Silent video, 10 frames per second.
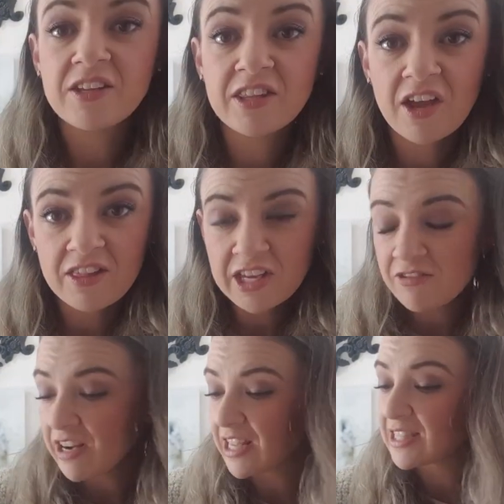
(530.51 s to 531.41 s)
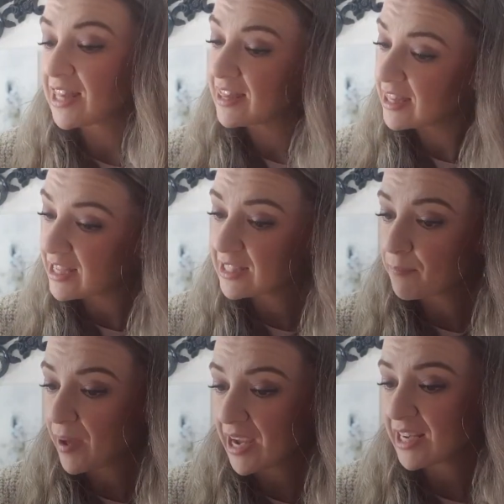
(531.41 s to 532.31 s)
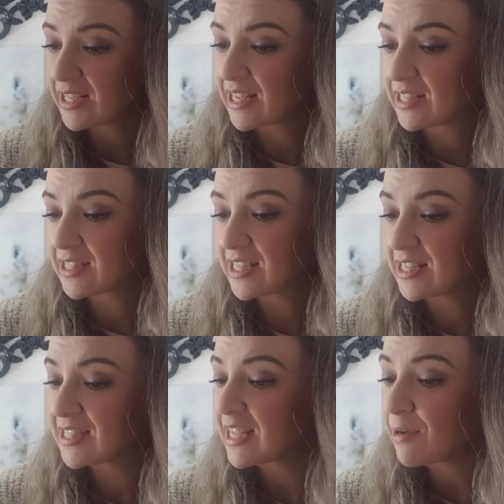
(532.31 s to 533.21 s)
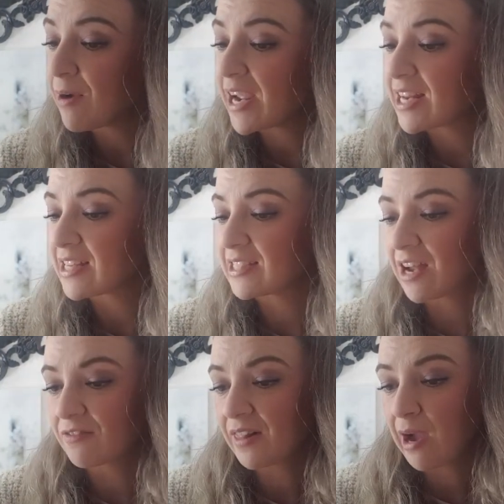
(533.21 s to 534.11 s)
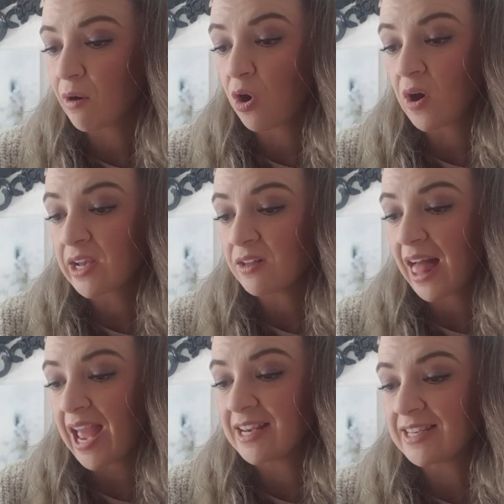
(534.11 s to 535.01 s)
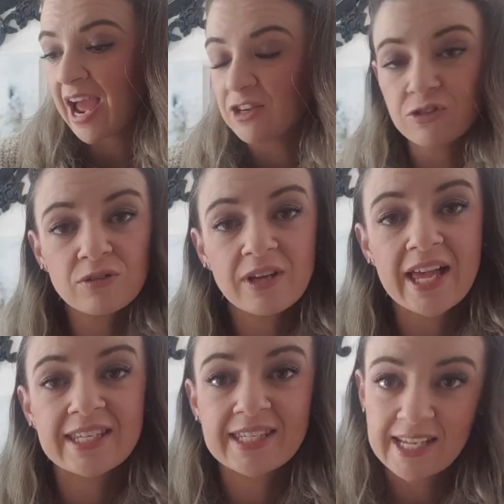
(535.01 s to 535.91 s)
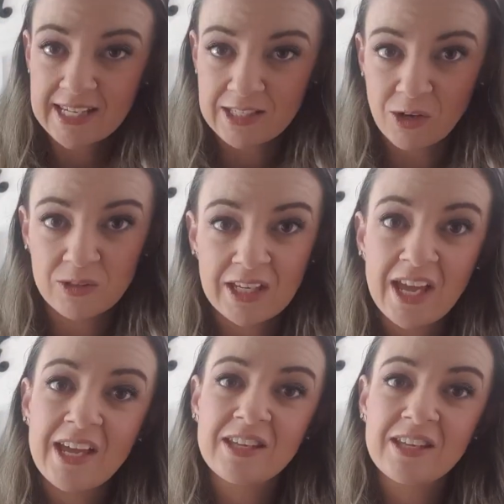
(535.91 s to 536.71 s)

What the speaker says: So the only ingredients in this packet is the seaweed, sunflower oil, and natural sea salt.